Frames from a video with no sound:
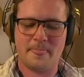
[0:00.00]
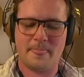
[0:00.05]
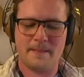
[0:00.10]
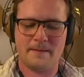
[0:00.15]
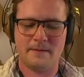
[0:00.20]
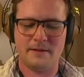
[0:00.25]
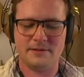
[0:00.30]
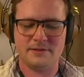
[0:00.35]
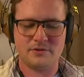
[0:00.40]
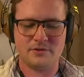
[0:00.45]

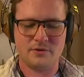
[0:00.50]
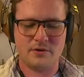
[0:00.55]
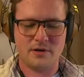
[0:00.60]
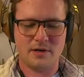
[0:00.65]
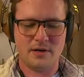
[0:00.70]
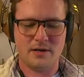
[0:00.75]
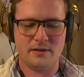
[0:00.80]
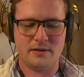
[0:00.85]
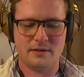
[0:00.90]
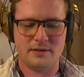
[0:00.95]
Let's
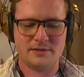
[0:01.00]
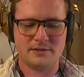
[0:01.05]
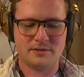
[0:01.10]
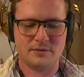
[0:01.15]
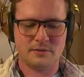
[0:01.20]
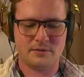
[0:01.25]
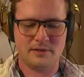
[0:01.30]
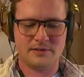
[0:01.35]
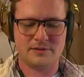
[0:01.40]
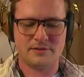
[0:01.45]

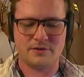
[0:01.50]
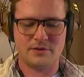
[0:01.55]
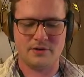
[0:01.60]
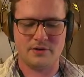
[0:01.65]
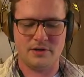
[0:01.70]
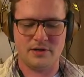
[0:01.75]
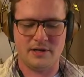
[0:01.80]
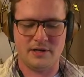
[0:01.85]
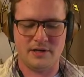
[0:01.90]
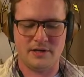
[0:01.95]
turn
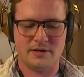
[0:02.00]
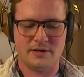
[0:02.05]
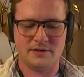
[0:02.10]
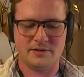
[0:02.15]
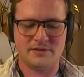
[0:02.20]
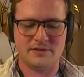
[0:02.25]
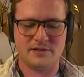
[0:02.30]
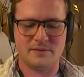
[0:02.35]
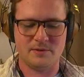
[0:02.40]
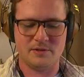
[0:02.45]
on our
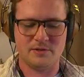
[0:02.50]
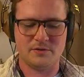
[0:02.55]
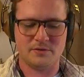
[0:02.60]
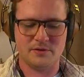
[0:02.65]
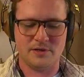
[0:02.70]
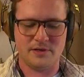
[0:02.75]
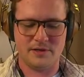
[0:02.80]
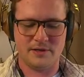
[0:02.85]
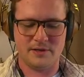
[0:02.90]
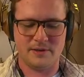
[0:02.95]
symmetry
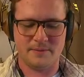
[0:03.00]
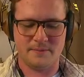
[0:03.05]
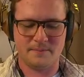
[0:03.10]
here.